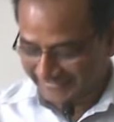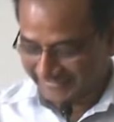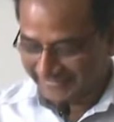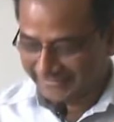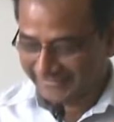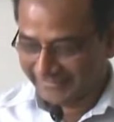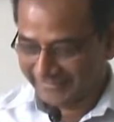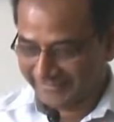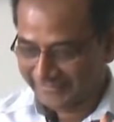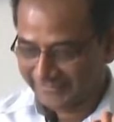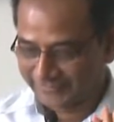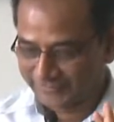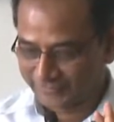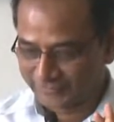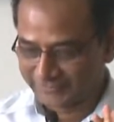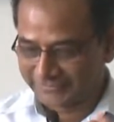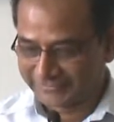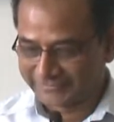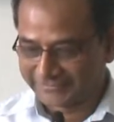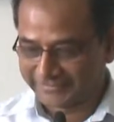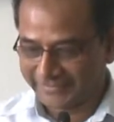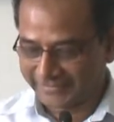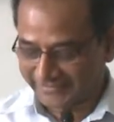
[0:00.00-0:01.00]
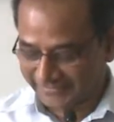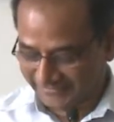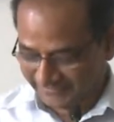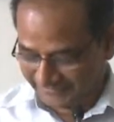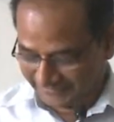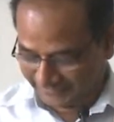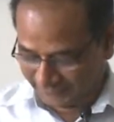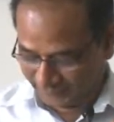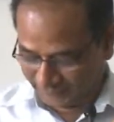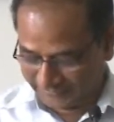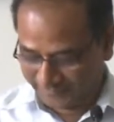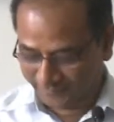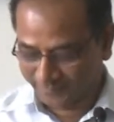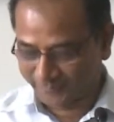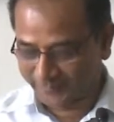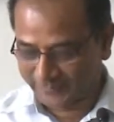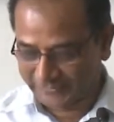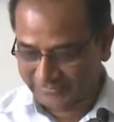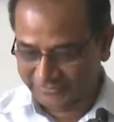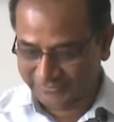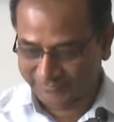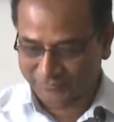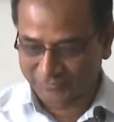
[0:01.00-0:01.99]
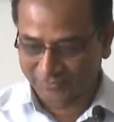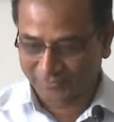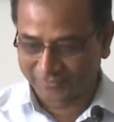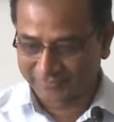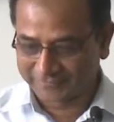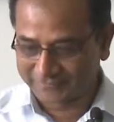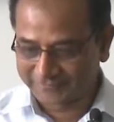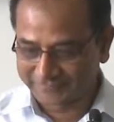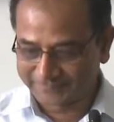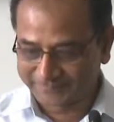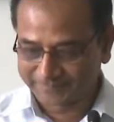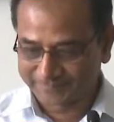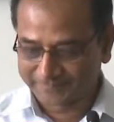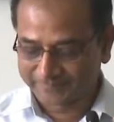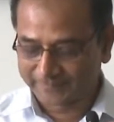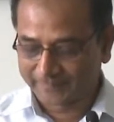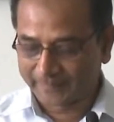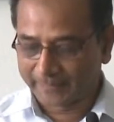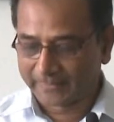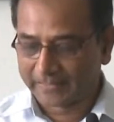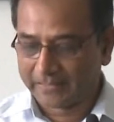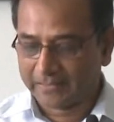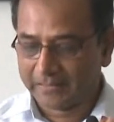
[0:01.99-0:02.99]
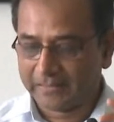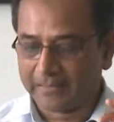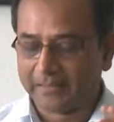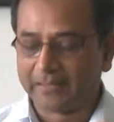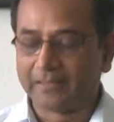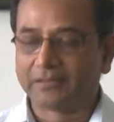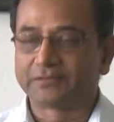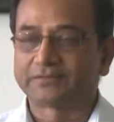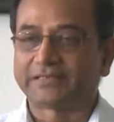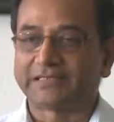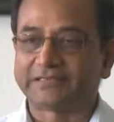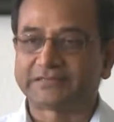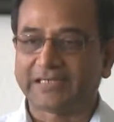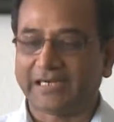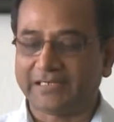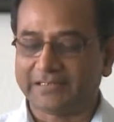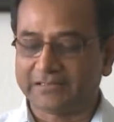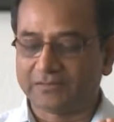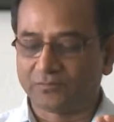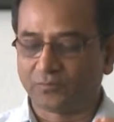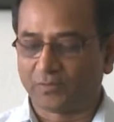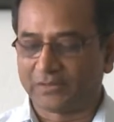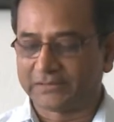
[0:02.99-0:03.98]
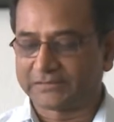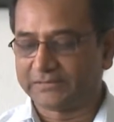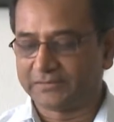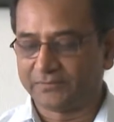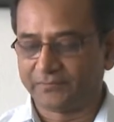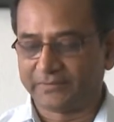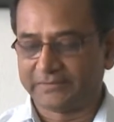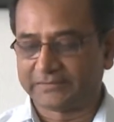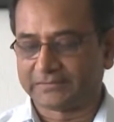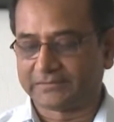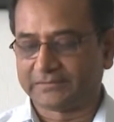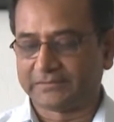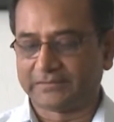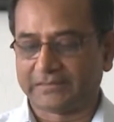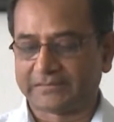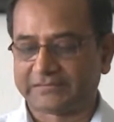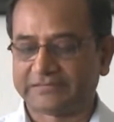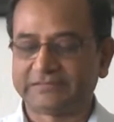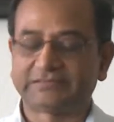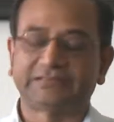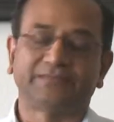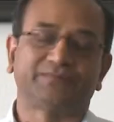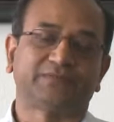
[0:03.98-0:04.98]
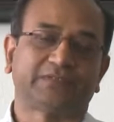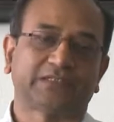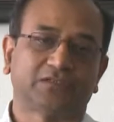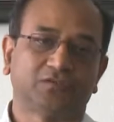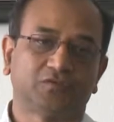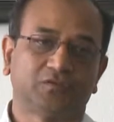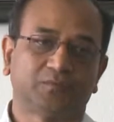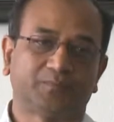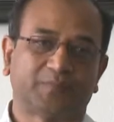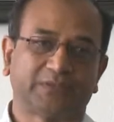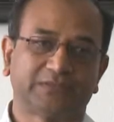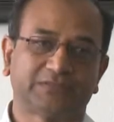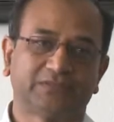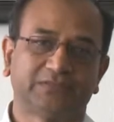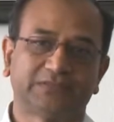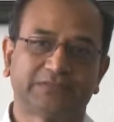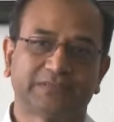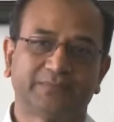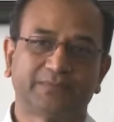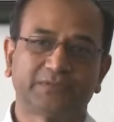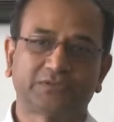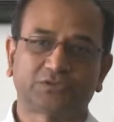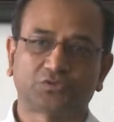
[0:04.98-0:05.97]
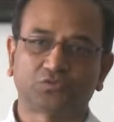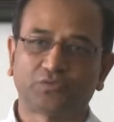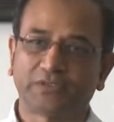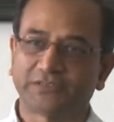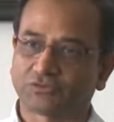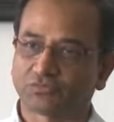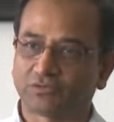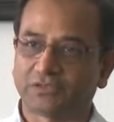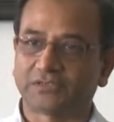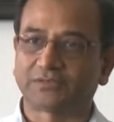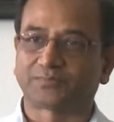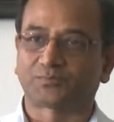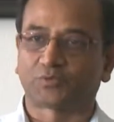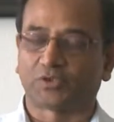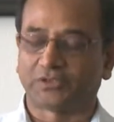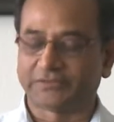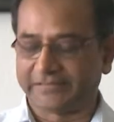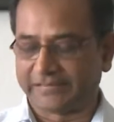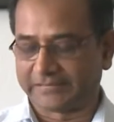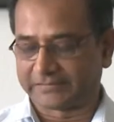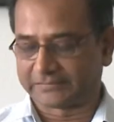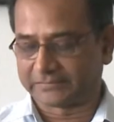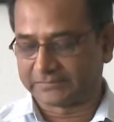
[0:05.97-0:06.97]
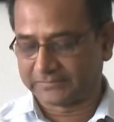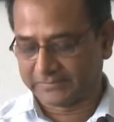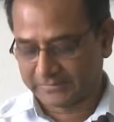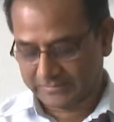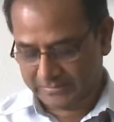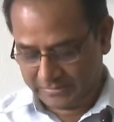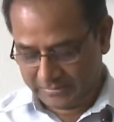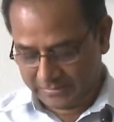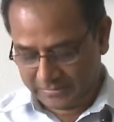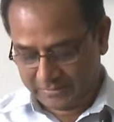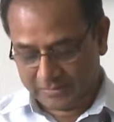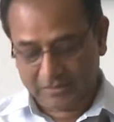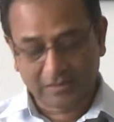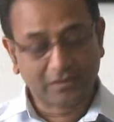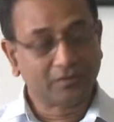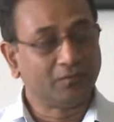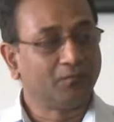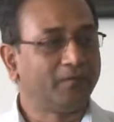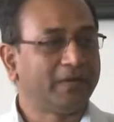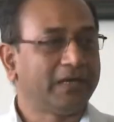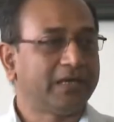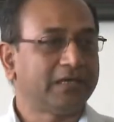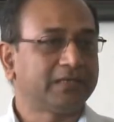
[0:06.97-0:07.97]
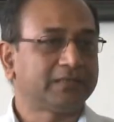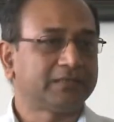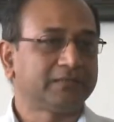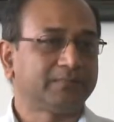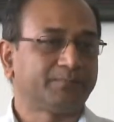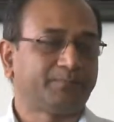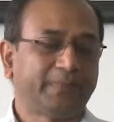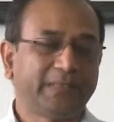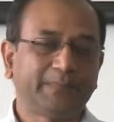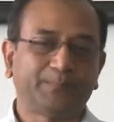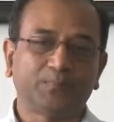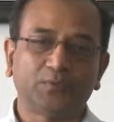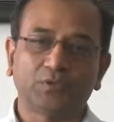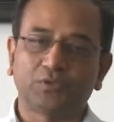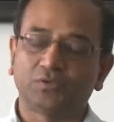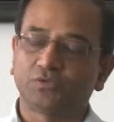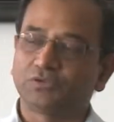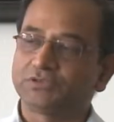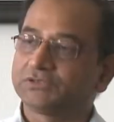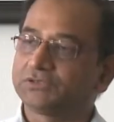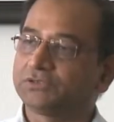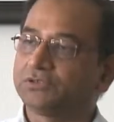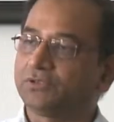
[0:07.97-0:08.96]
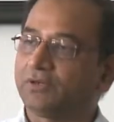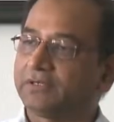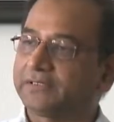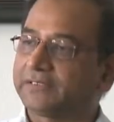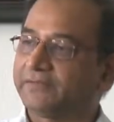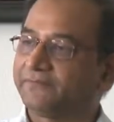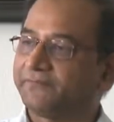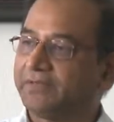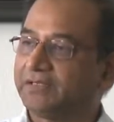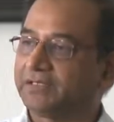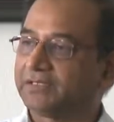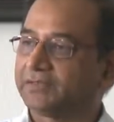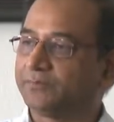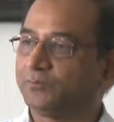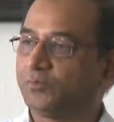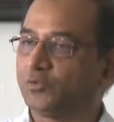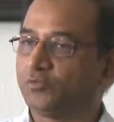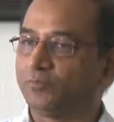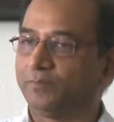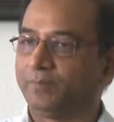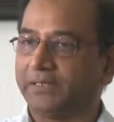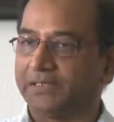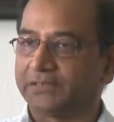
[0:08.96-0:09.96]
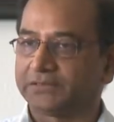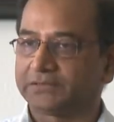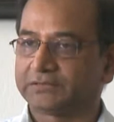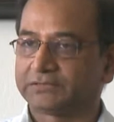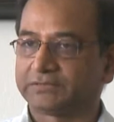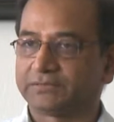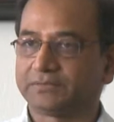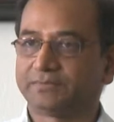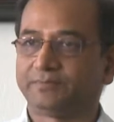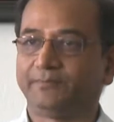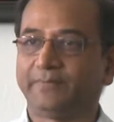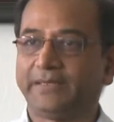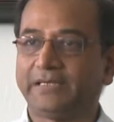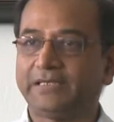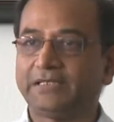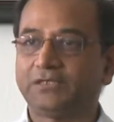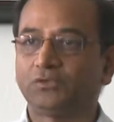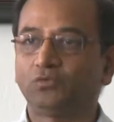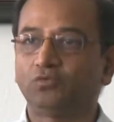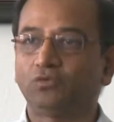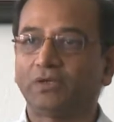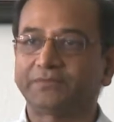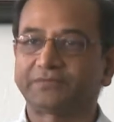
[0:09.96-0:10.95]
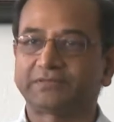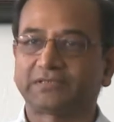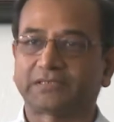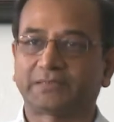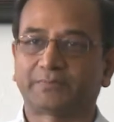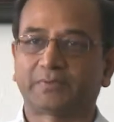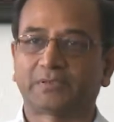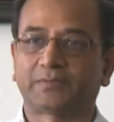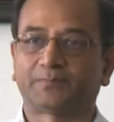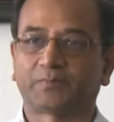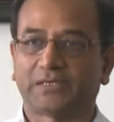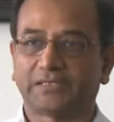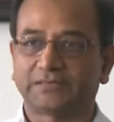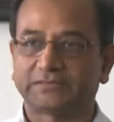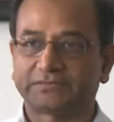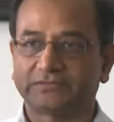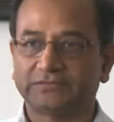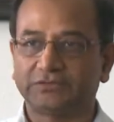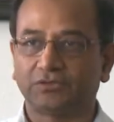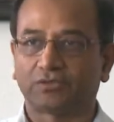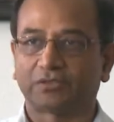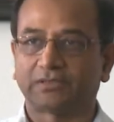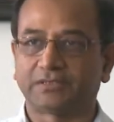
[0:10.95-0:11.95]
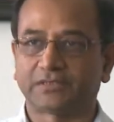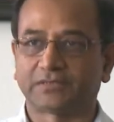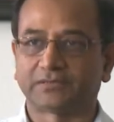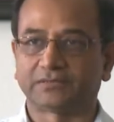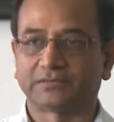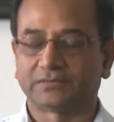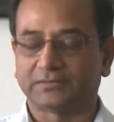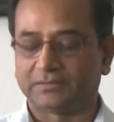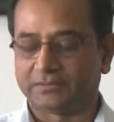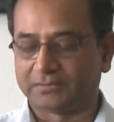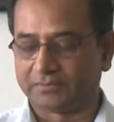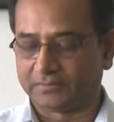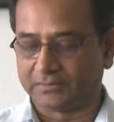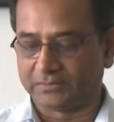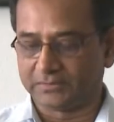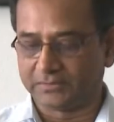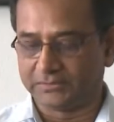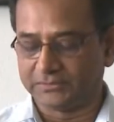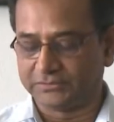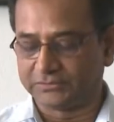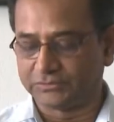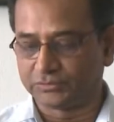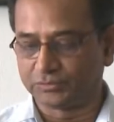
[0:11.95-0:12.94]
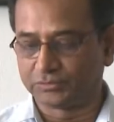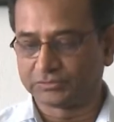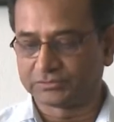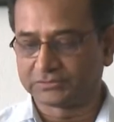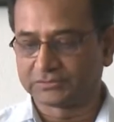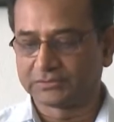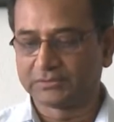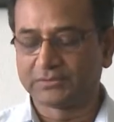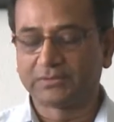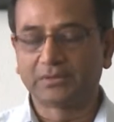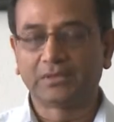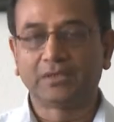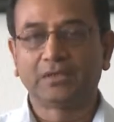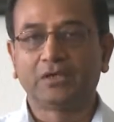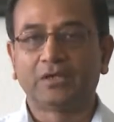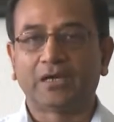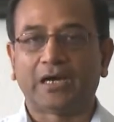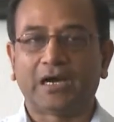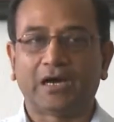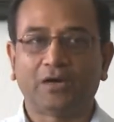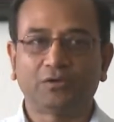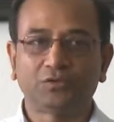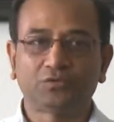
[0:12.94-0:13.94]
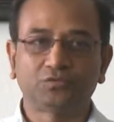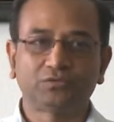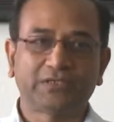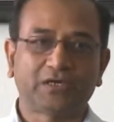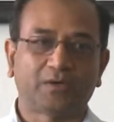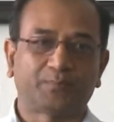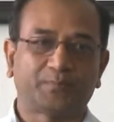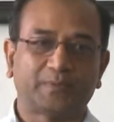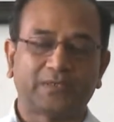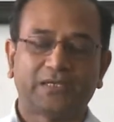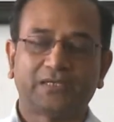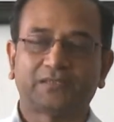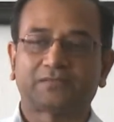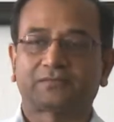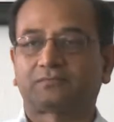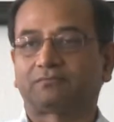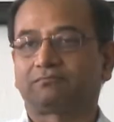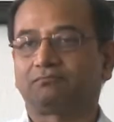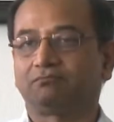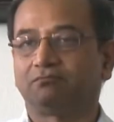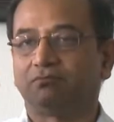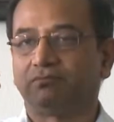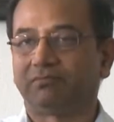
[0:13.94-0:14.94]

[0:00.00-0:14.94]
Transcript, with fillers: Uh, so just take it with a pinch of salt. So I started working with uh, assistive technology person disability through a student project where people who did not have finger movement, many who have cerebral palsy or other uh, issues, how do they operate